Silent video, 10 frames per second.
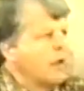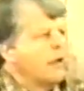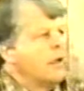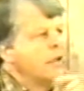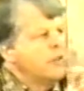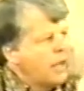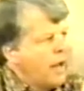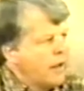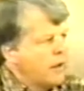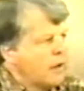In
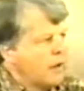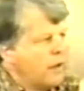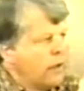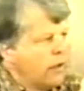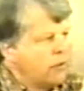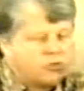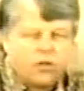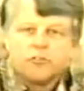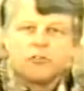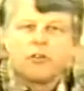that,
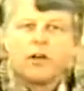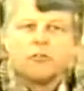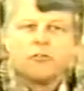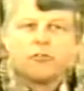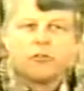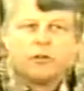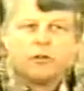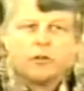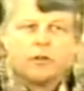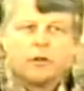Jesus understood
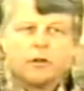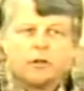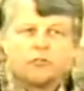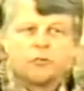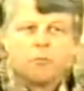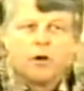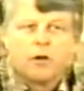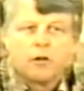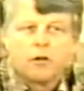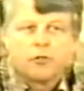
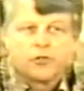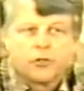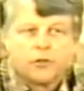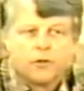Samaritan culture.